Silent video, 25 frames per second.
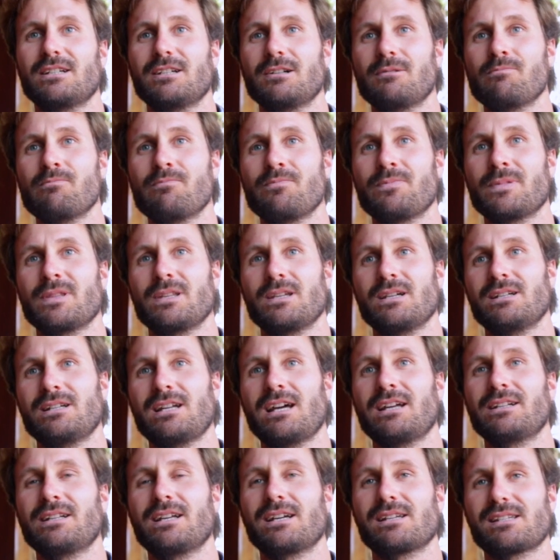an
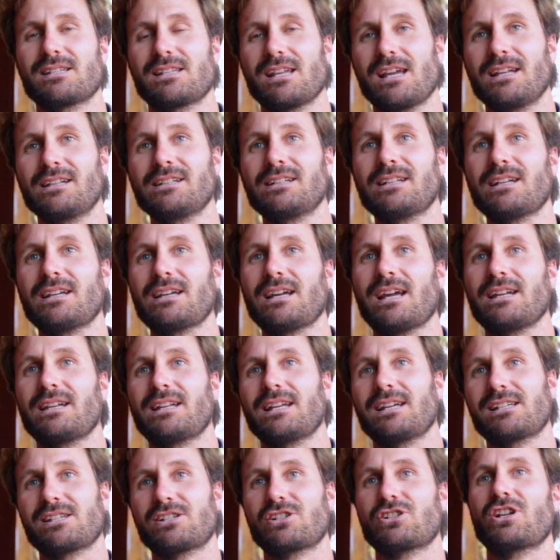understanding and
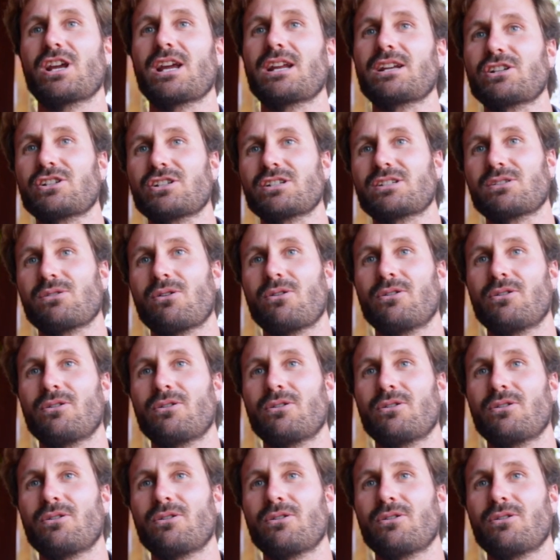exchanges